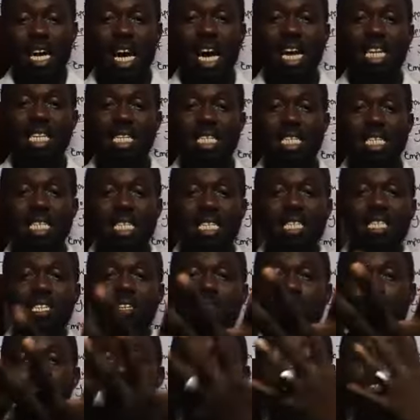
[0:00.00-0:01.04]
and he's seen
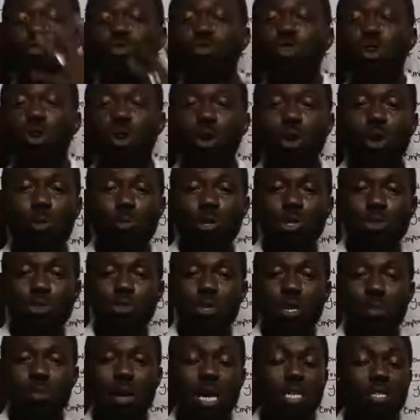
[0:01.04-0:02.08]
a big truck coming to
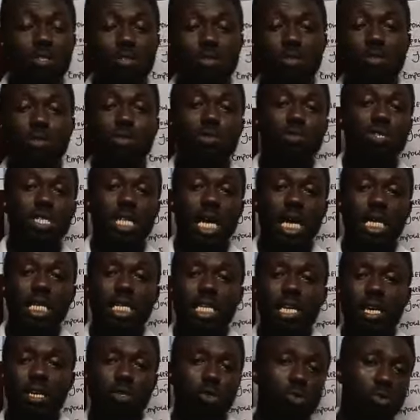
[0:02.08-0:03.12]
him and he's going to stand
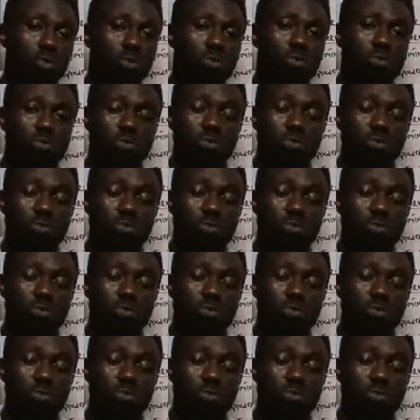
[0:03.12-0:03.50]
there. No,